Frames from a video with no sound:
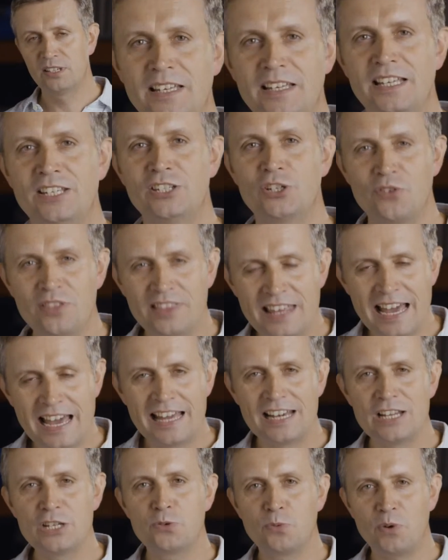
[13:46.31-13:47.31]
And so
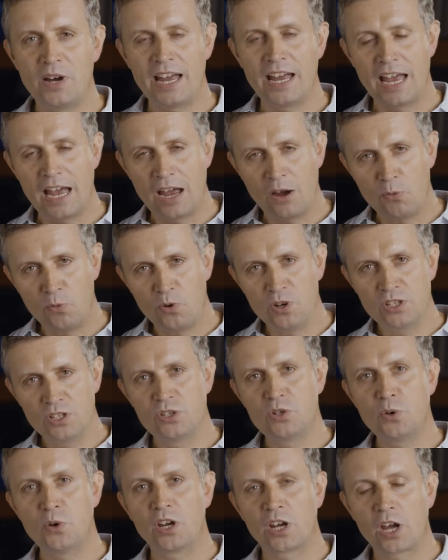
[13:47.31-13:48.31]
that is why I want
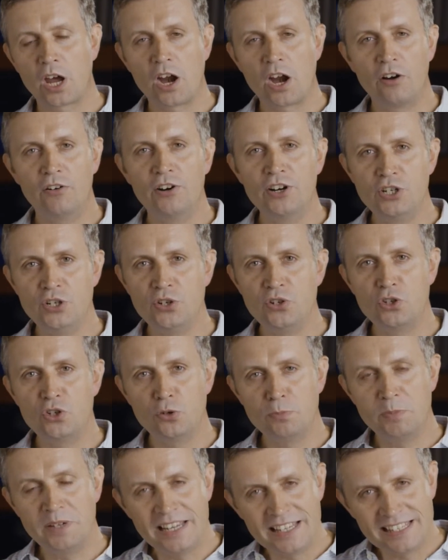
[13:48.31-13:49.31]
to encourage you to
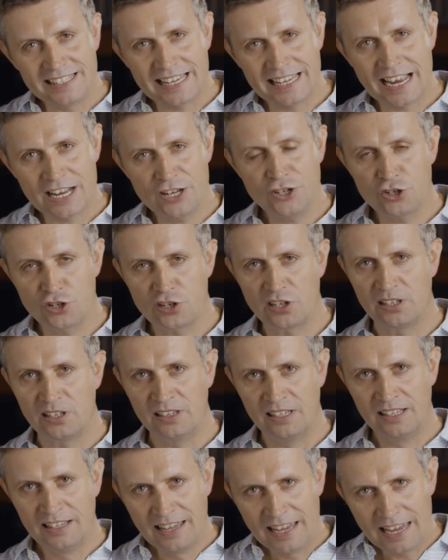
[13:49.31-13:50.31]
be
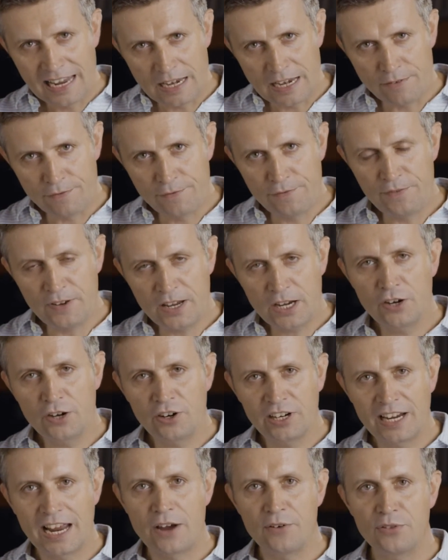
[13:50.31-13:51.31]
intentional in
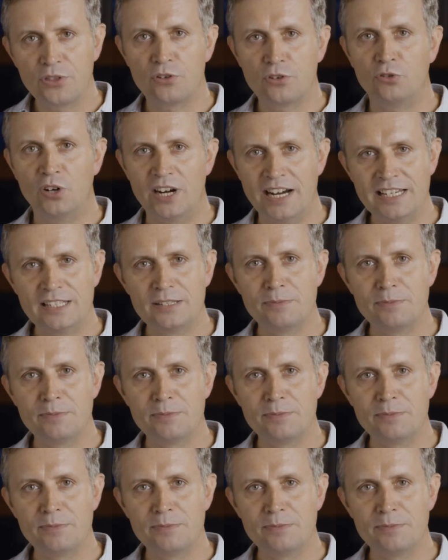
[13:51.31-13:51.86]
figuring out the right